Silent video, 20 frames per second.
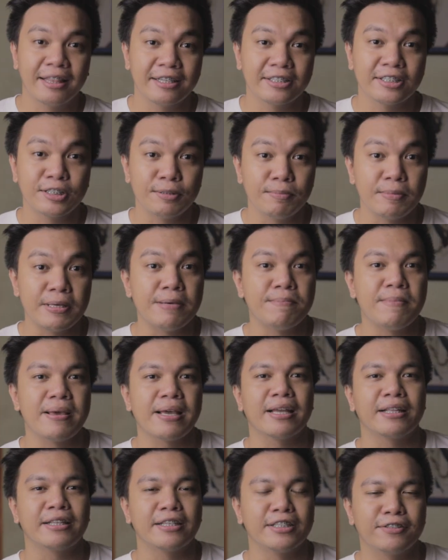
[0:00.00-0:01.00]
This is me
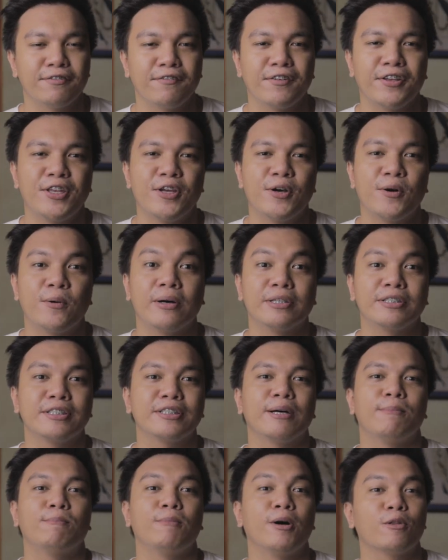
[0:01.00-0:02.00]
making this video as
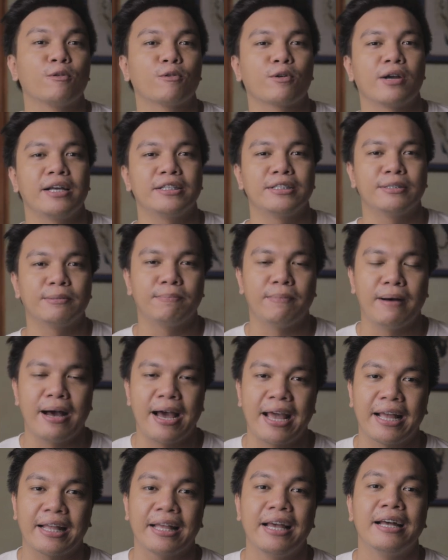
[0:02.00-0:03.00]
someone who rides a
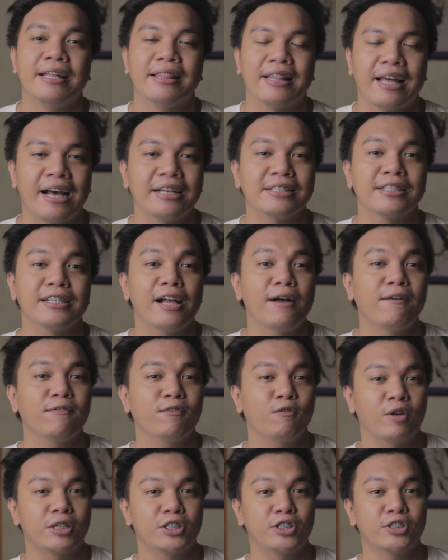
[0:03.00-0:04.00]
bike that has a lot
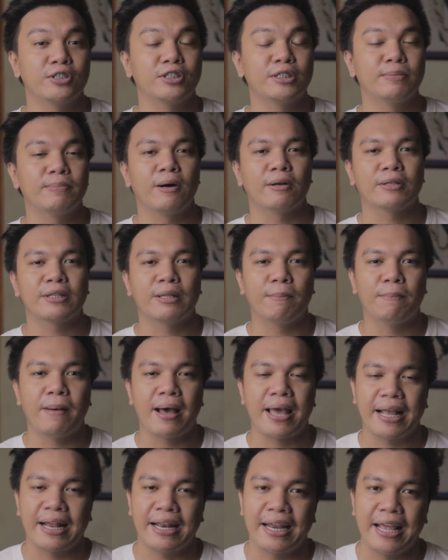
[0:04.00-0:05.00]
of questions about the
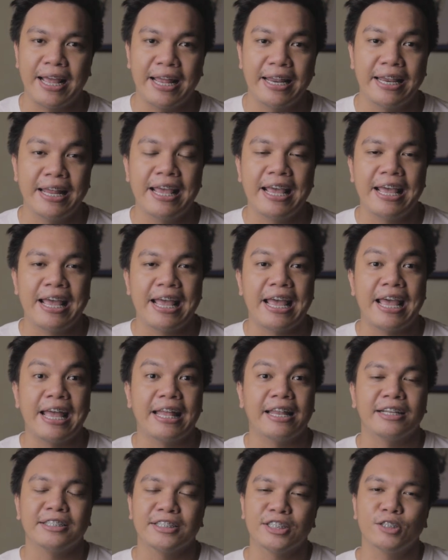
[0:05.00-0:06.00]
bike lane,
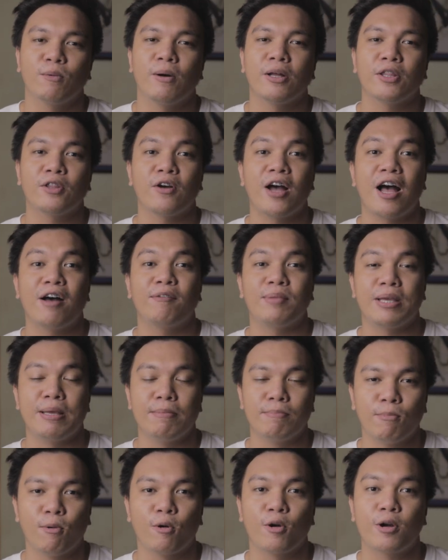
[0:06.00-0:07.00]
and I just want to have a
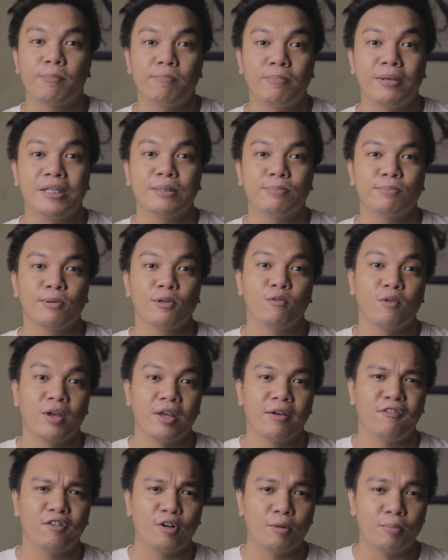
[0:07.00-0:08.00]
more peaceful
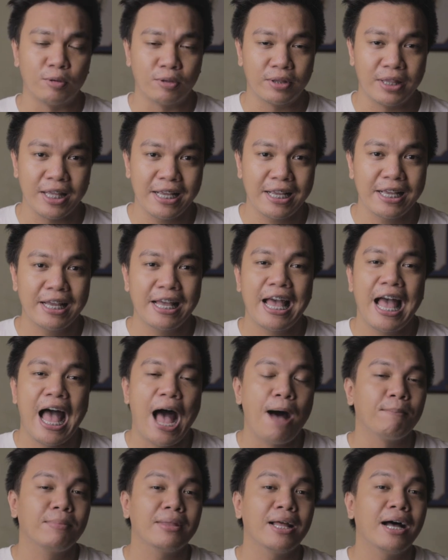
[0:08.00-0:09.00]
way of commuting.
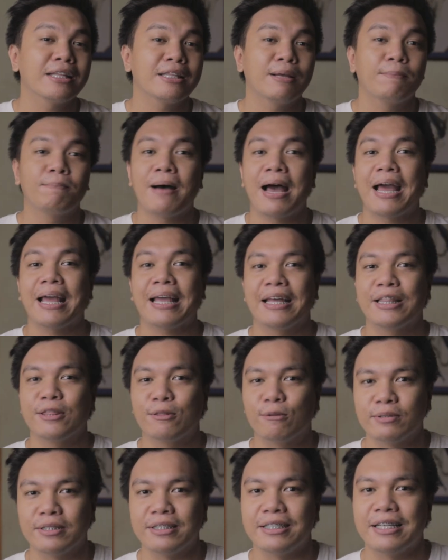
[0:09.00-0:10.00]
I'm not a bike
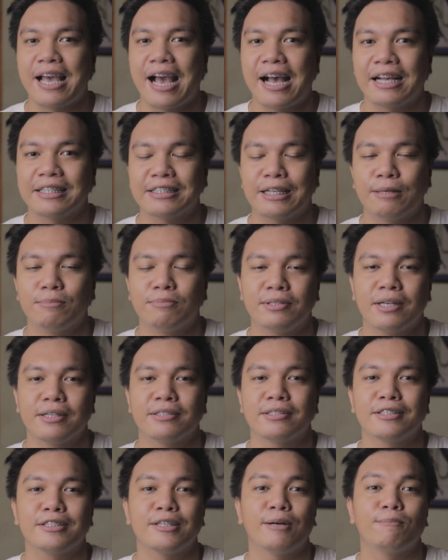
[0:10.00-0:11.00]
enthusiast, I'm
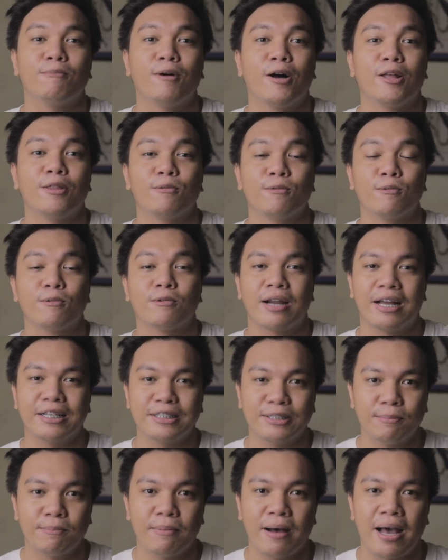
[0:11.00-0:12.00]
just someone who
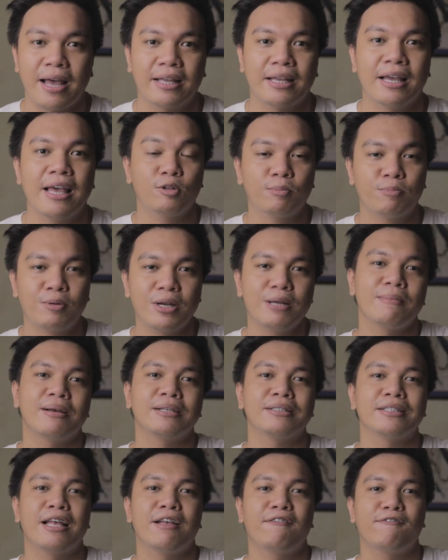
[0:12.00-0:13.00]
rides a bike to bring
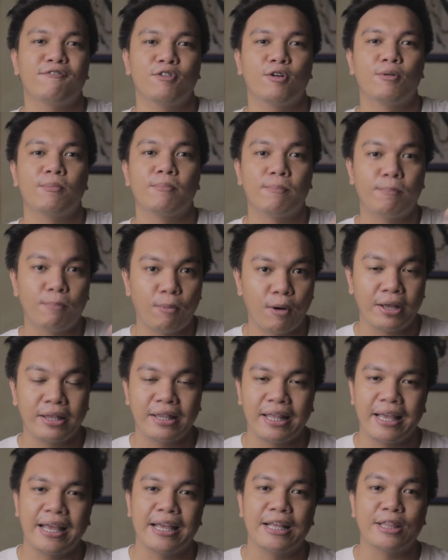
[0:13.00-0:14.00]
myself from
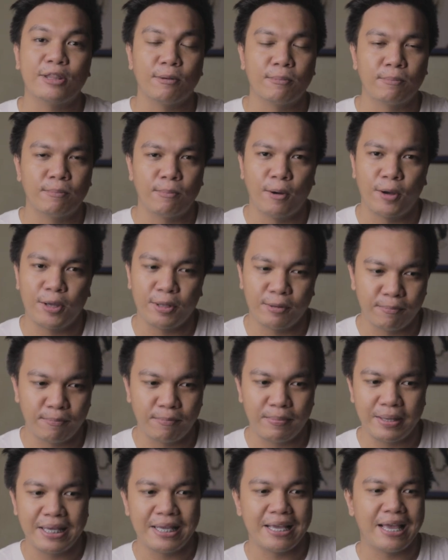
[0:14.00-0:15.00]
point A to point
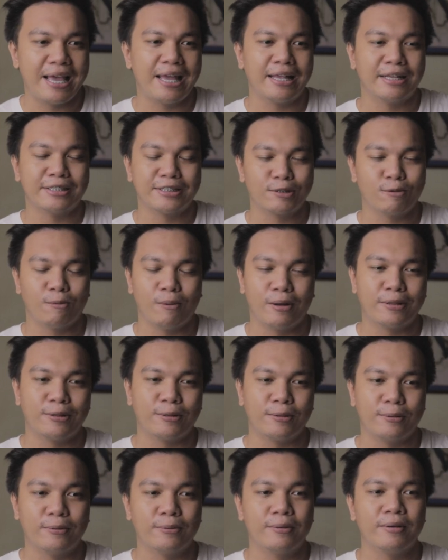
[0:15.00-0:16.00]
B, and I just want
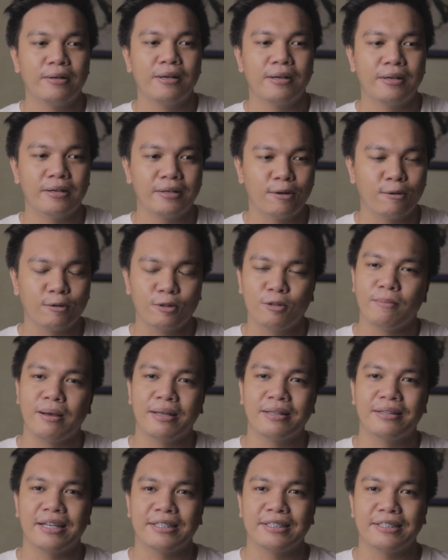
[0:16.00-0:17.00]
to go to
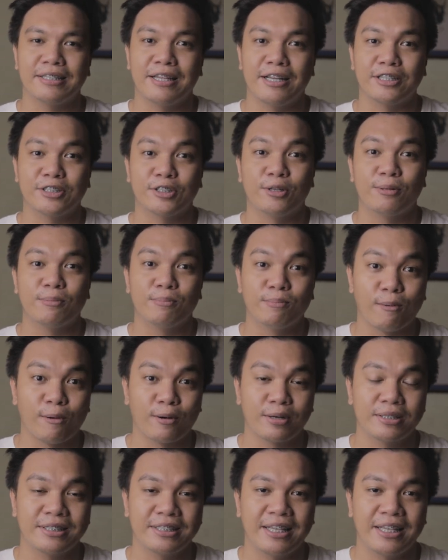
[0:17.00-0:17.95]
my destination more